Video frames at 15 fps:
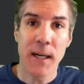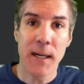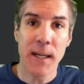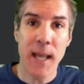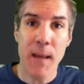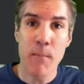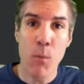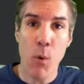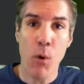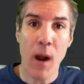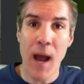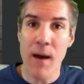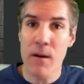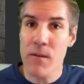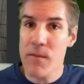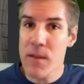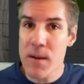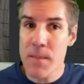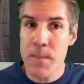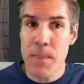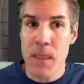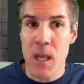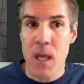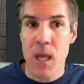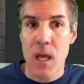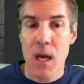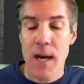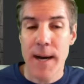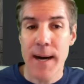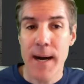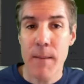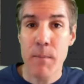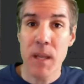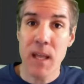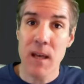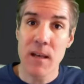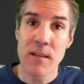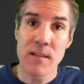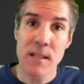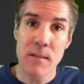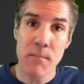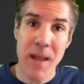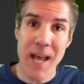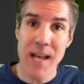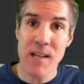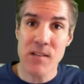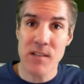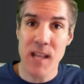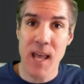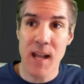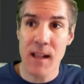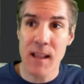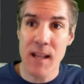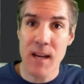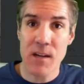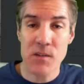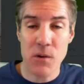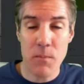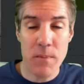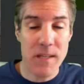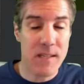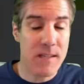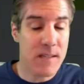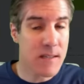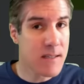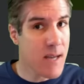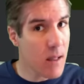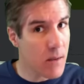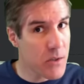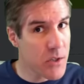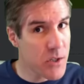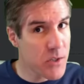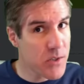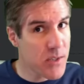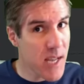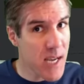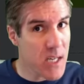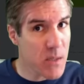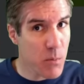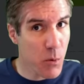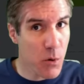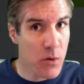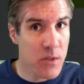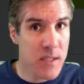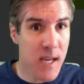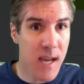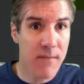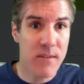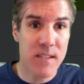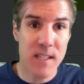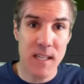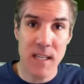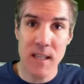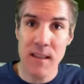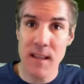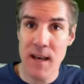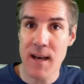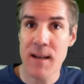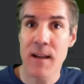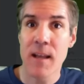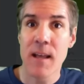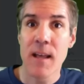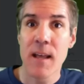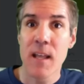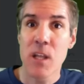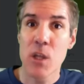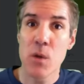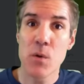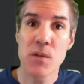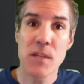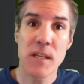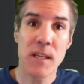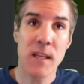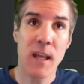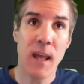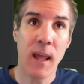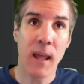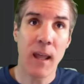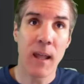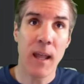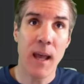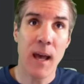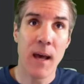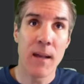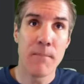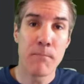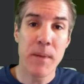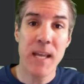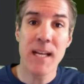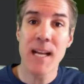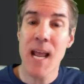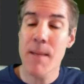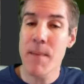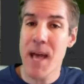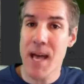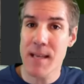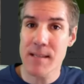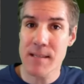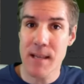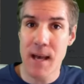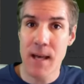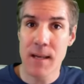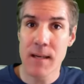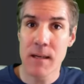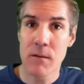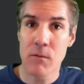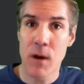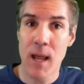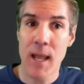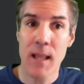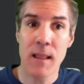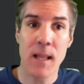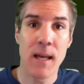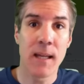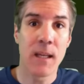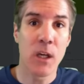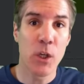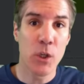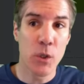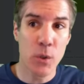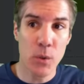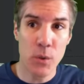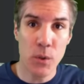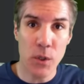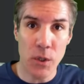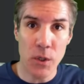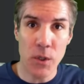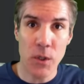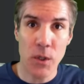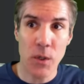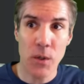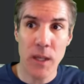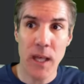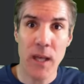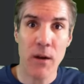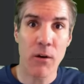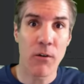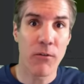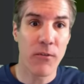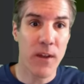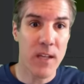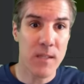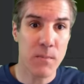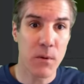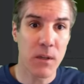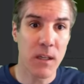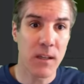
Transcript: get more out of them. Because in past analytics or business intelligence dashboards, I've seen that using a big name asset, right, like Google, okay, or Facebook,